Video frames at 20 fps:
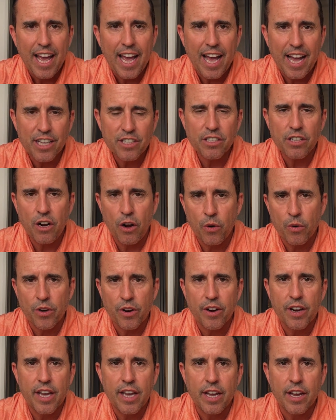as an
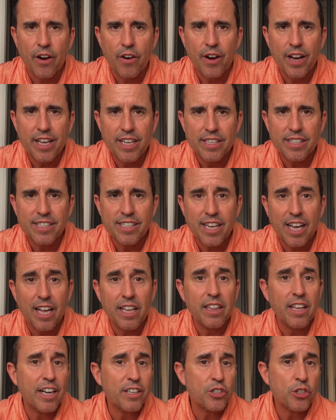owner here is
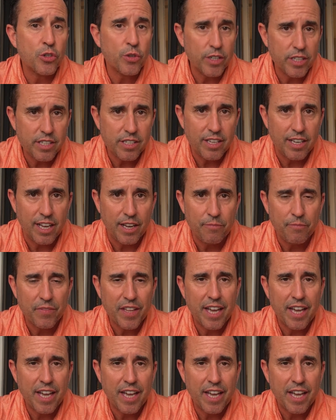electricity.